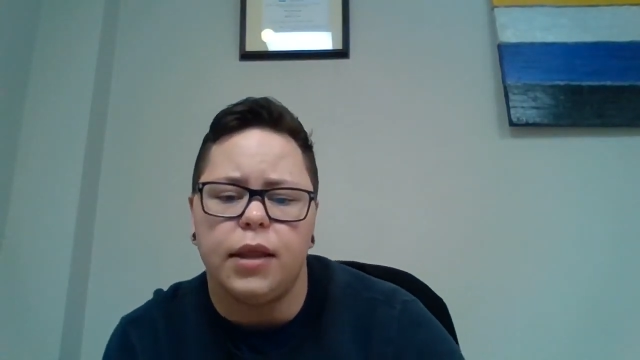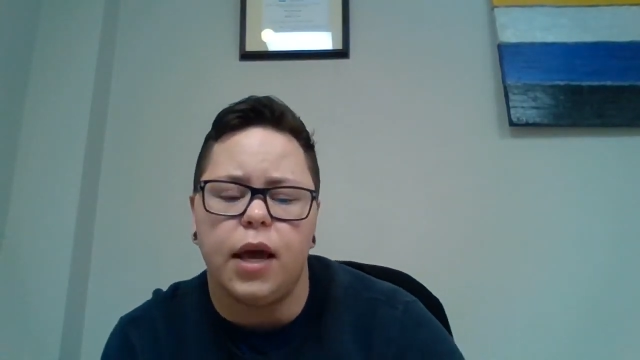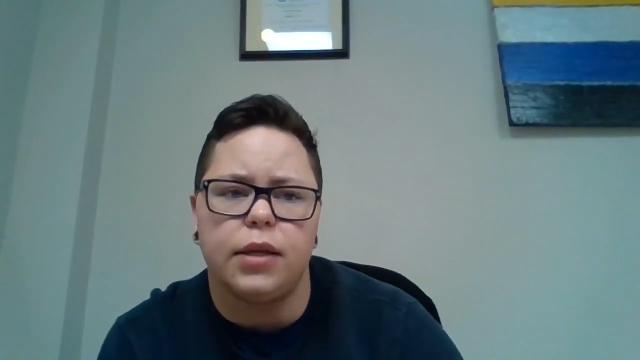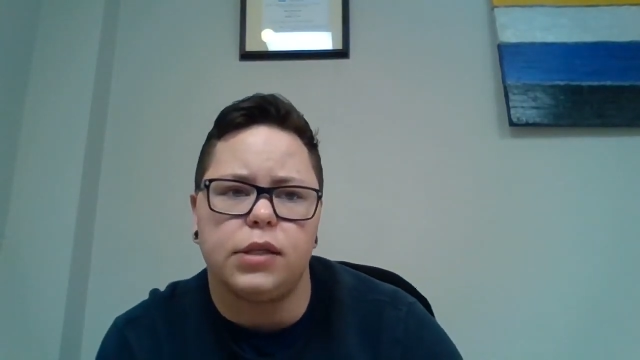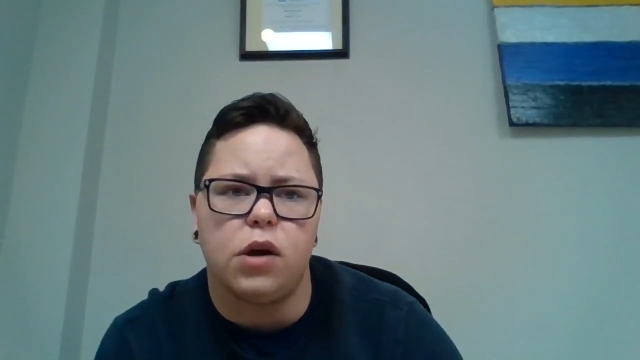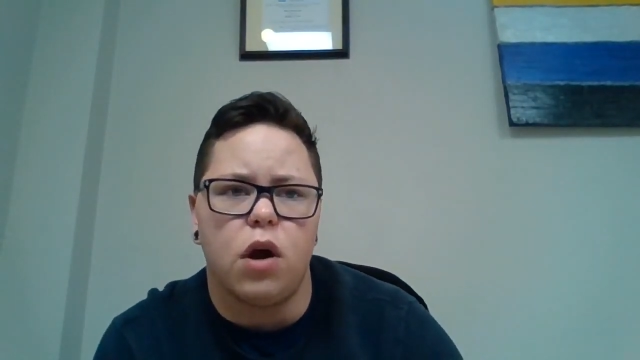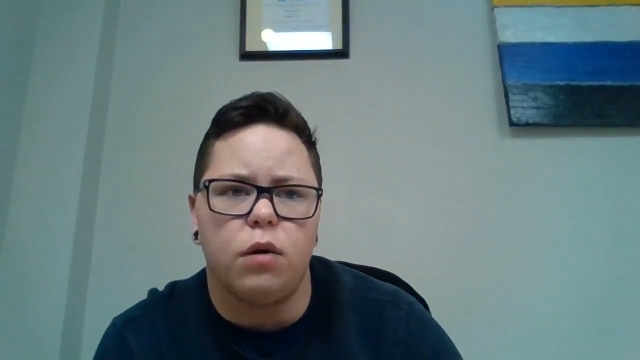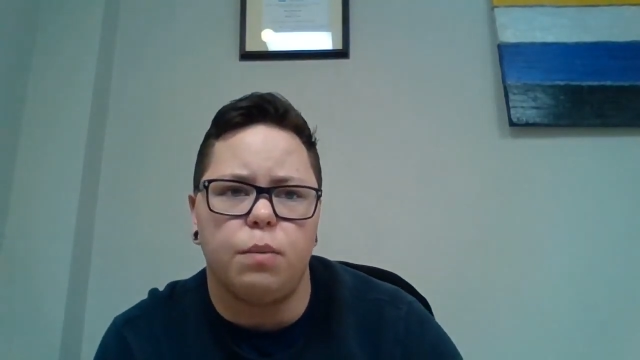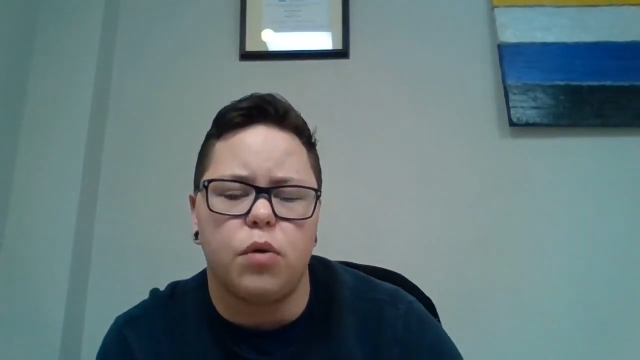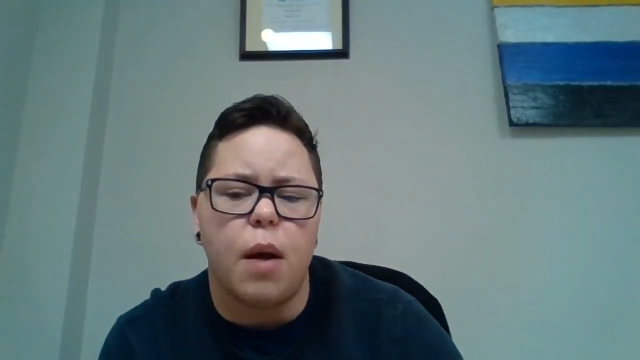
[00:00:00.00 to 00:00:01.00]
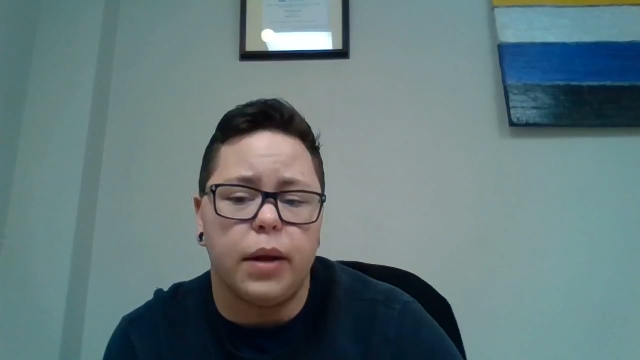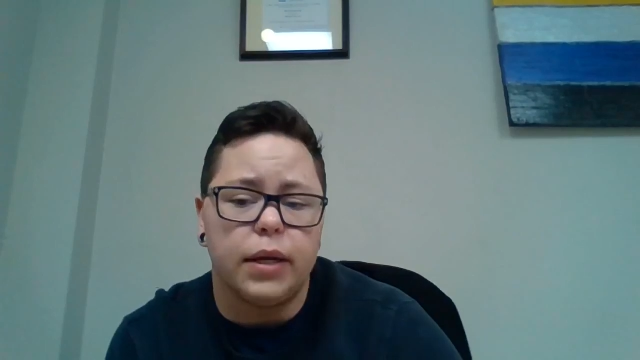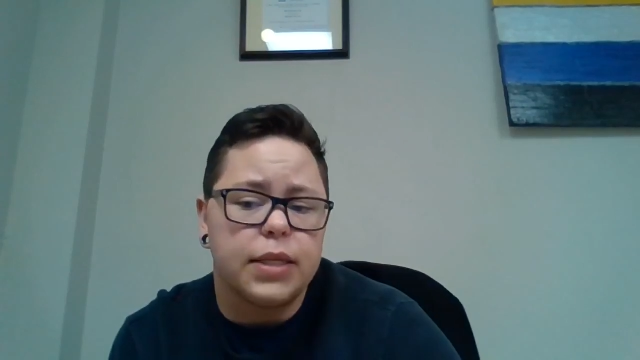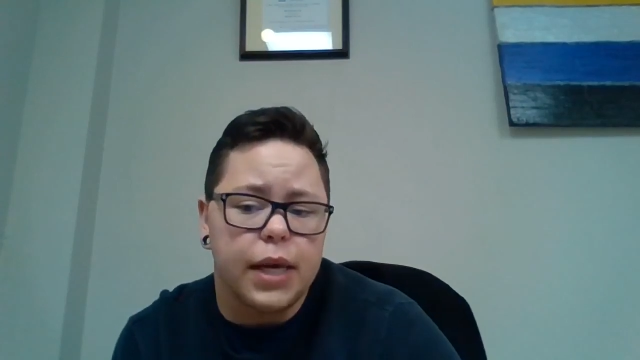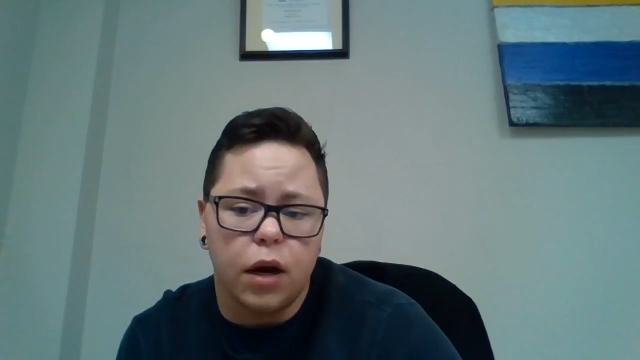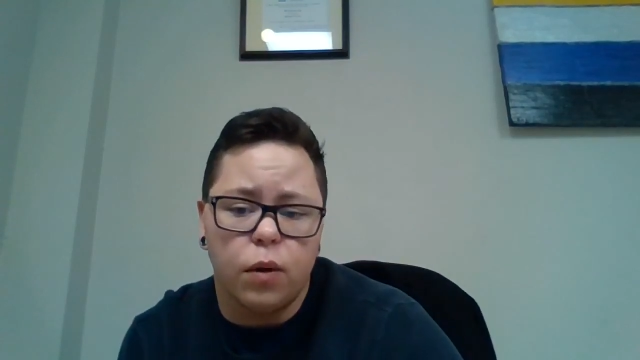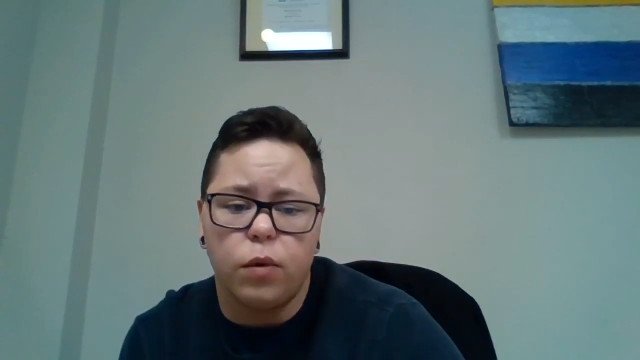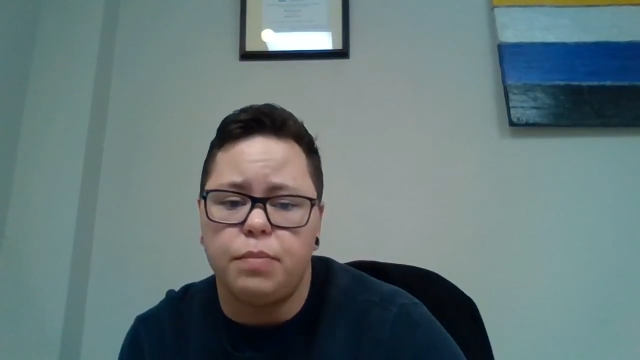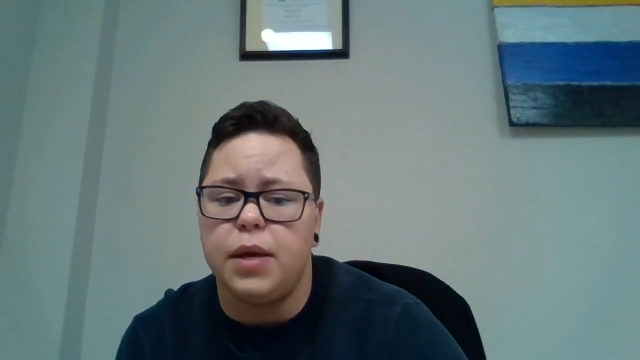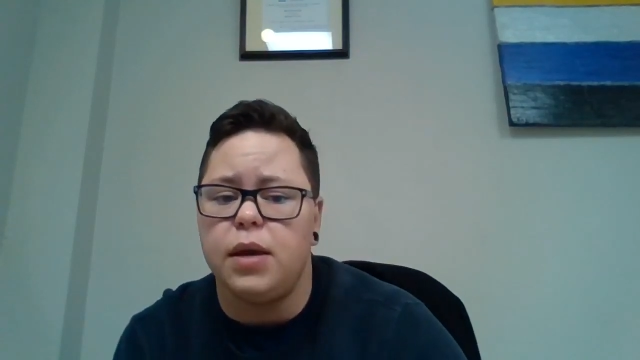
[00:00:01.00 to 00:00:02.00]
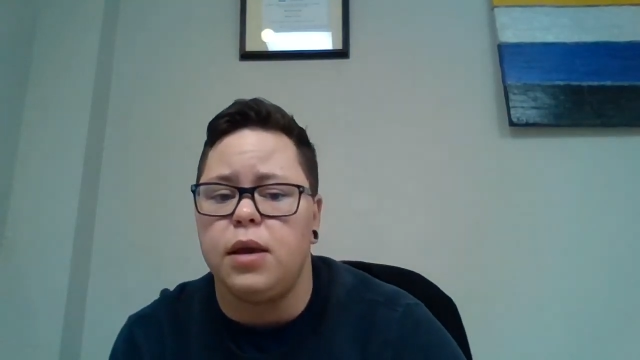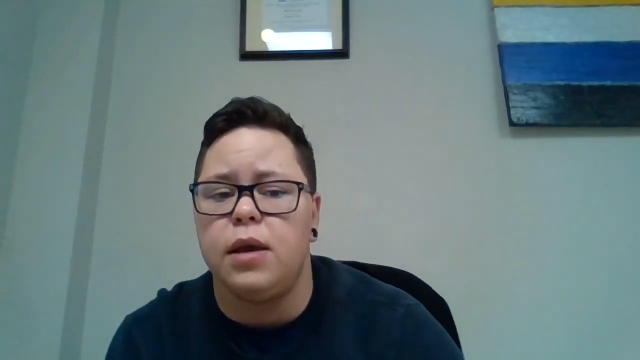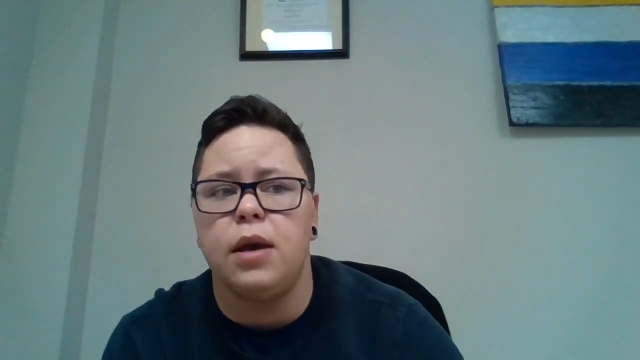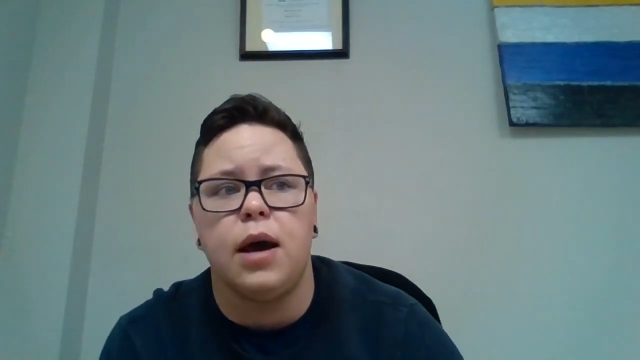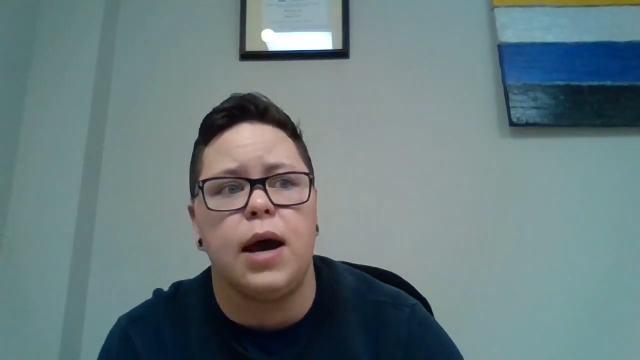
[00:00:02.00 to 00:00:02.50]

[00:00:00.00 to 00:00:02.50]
that are prominent here would be